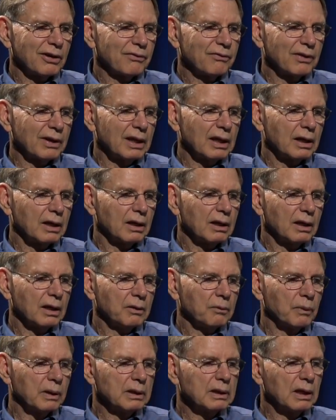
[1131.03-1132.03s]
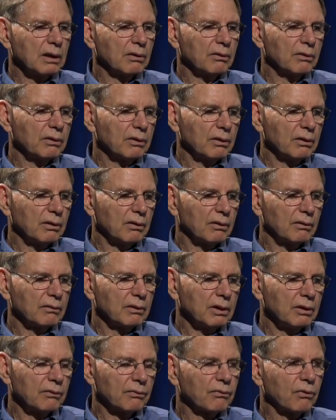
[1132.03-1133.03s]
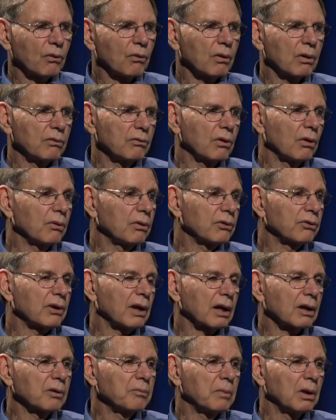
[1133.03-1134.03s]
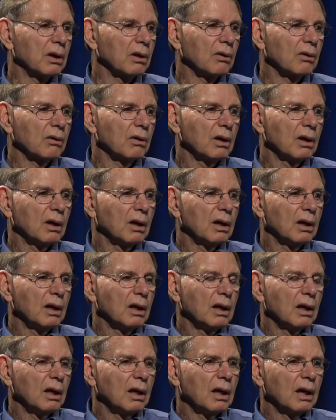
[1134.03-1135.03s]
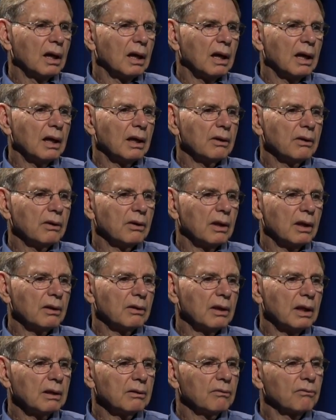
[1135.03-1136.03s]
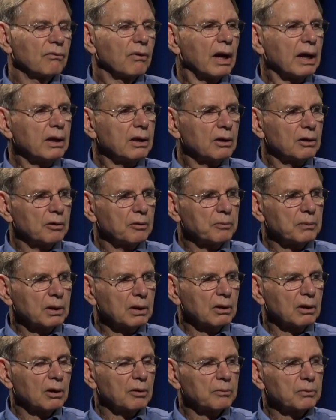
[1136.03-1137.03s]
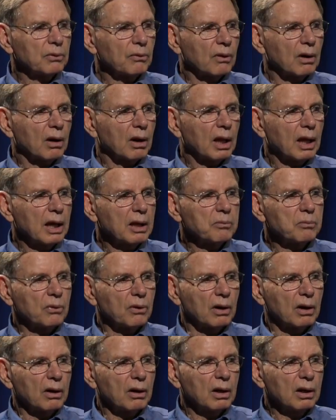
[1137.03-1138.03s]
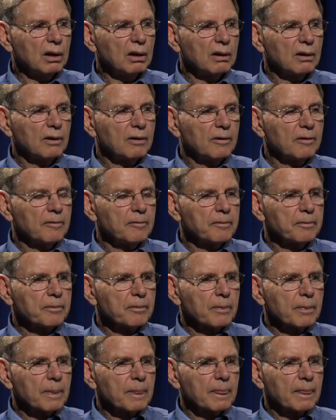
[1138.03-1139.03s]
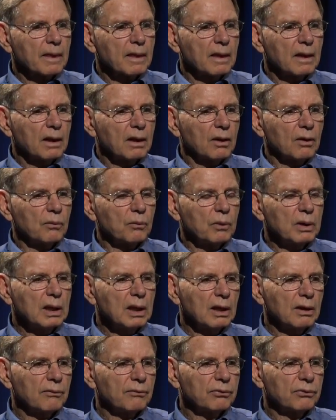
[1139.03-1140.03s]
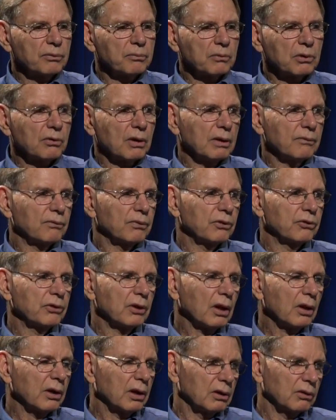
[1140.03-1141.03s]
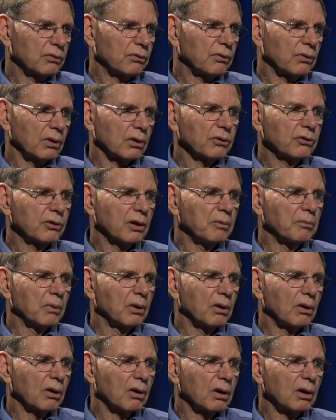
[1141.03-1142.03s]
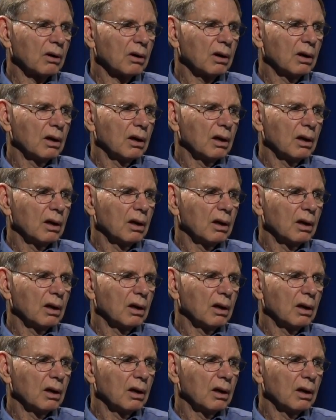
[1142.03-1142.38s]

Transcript: I forget it. Anyway, down near Florin Road in Sacramento. And then they invited them to come to our library. We have some great facilities for a seminar.